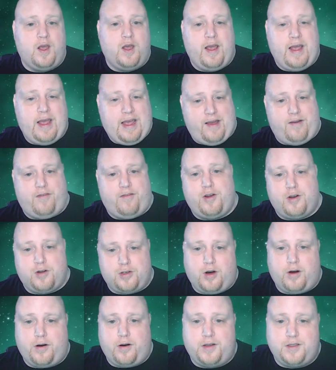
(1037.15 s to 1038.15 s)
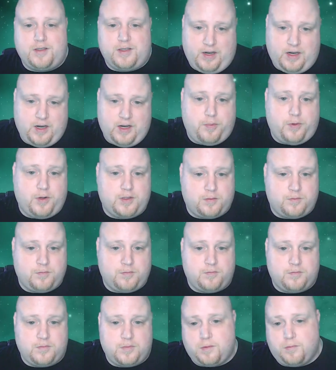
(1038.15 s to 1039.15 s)
heavier targets that I need to put
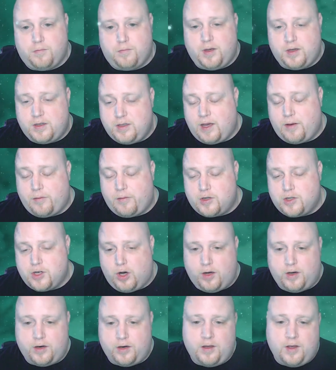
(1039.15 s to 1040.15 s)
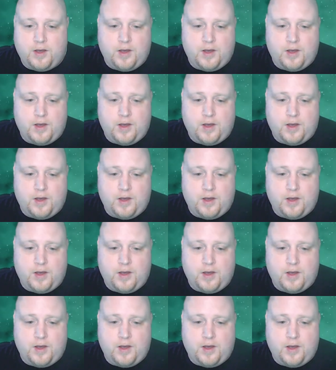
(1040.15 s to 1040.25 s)
some big damage on.